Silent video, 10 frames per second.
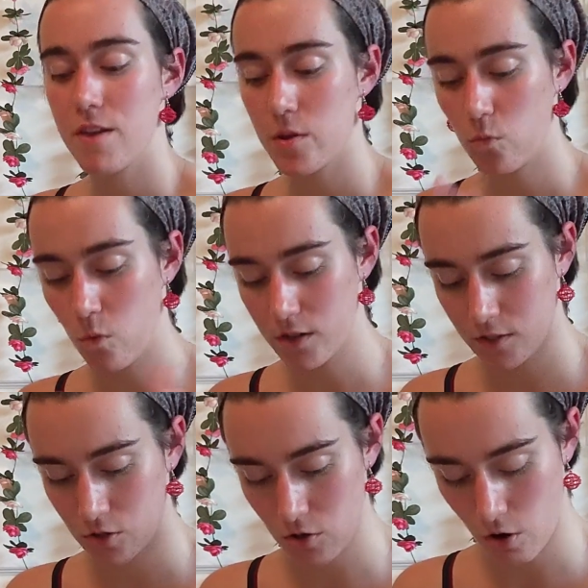it
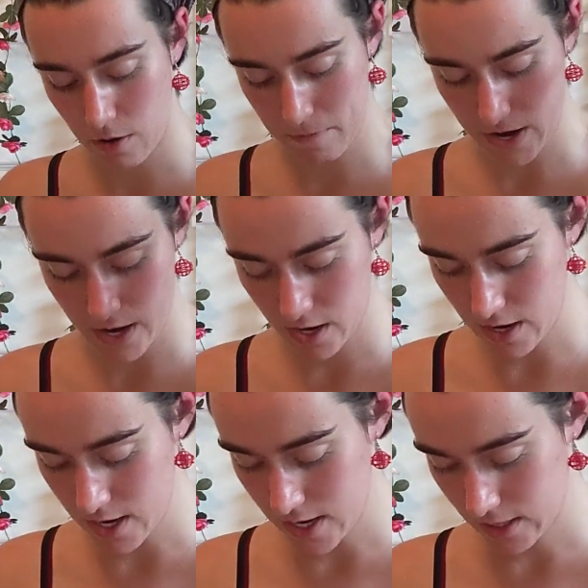wasn't on my
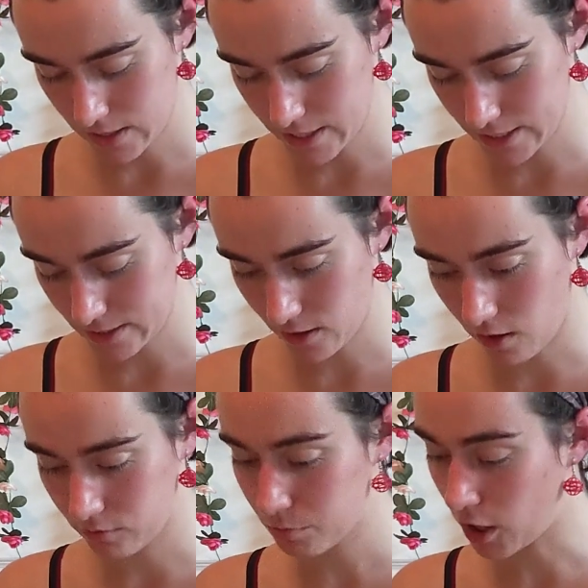list
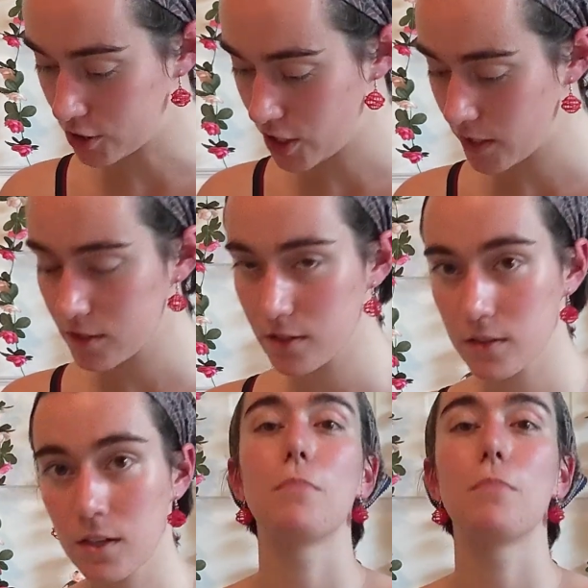of projects,